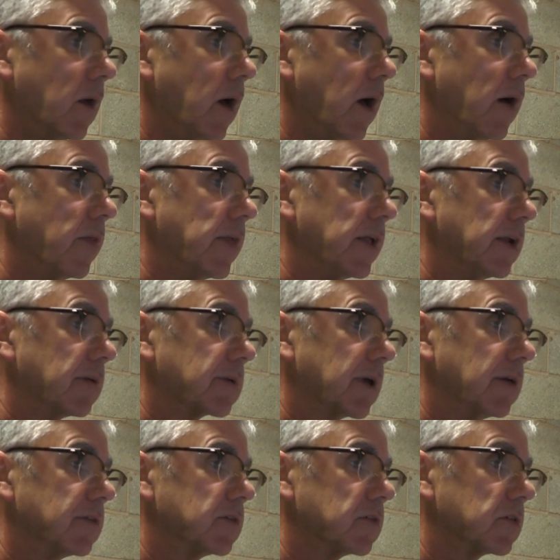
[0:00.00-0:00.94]
And then I'm
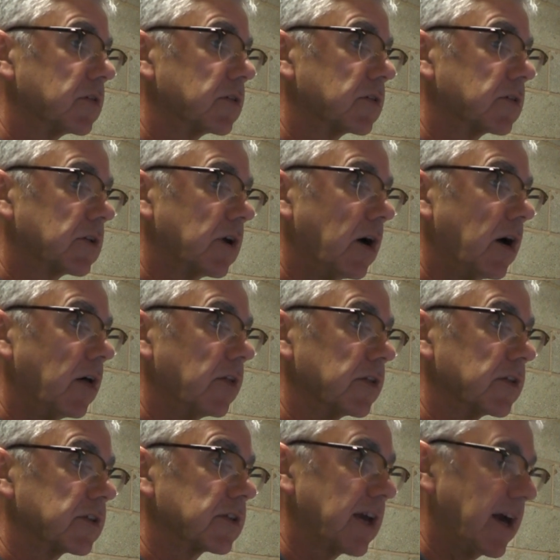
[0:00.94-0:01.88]
going to start
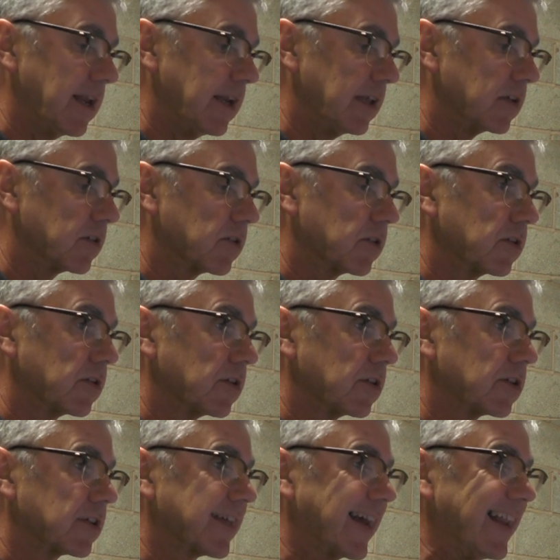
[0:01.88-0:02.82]
the
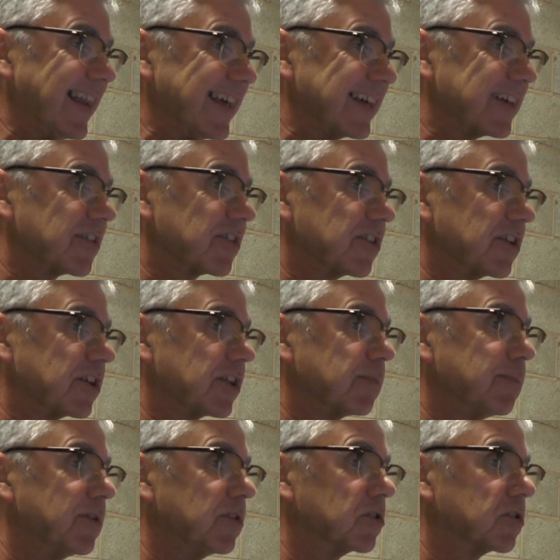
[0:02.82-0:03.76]
Scalextric
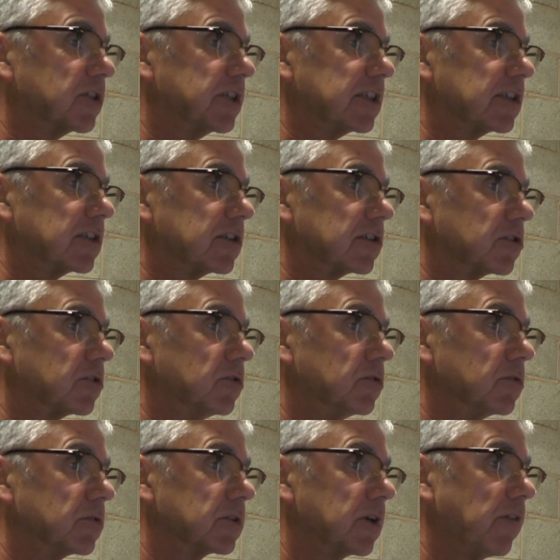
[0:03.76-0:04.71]
Sports
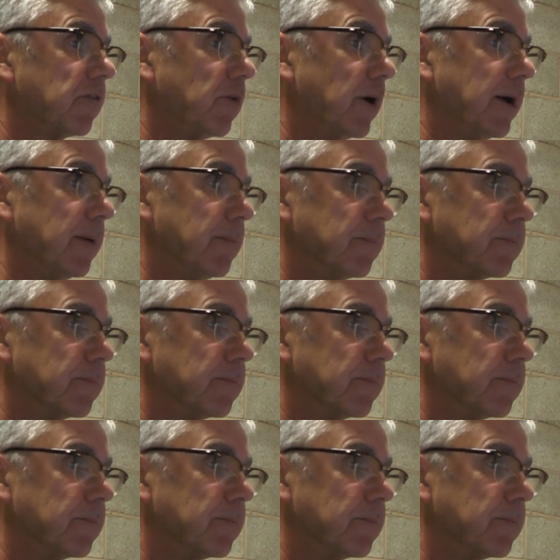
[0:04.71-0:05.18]
Digital software.